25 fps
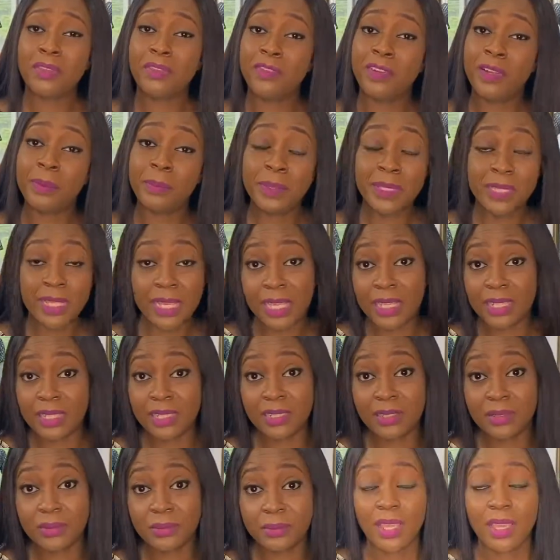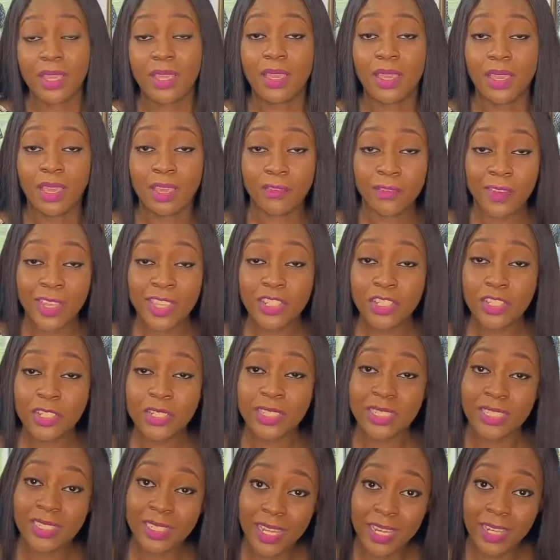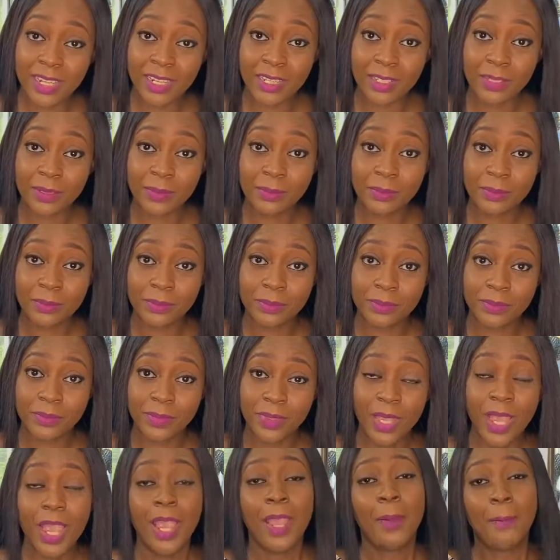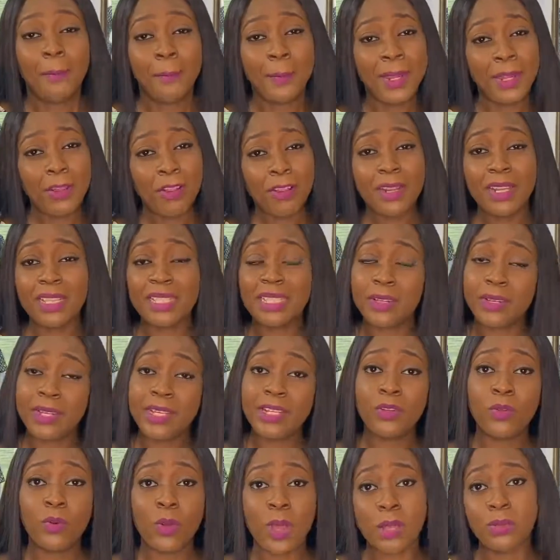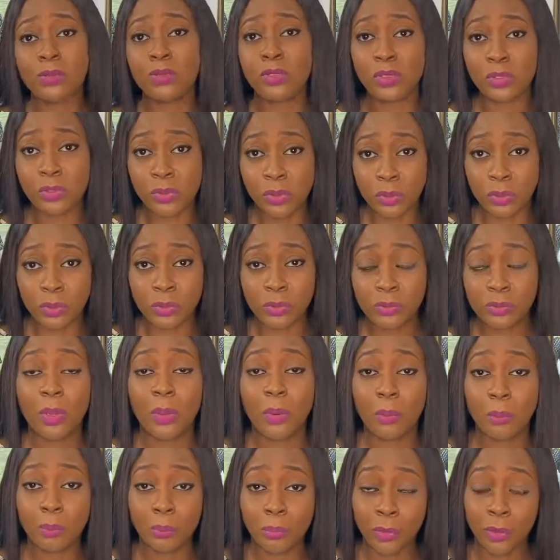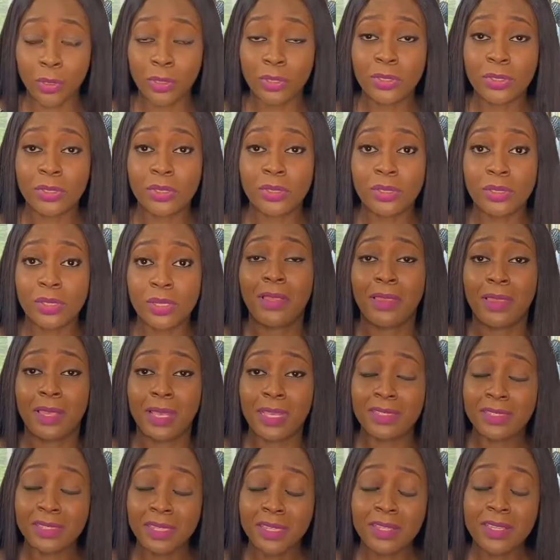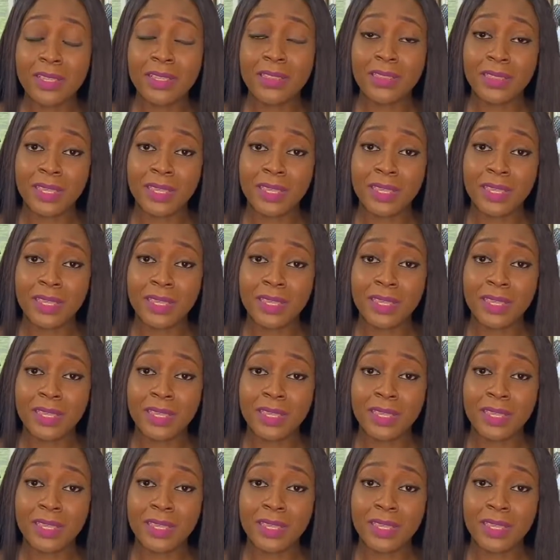flip side, a fashion designer may not necessarily know how to sew, but there are certain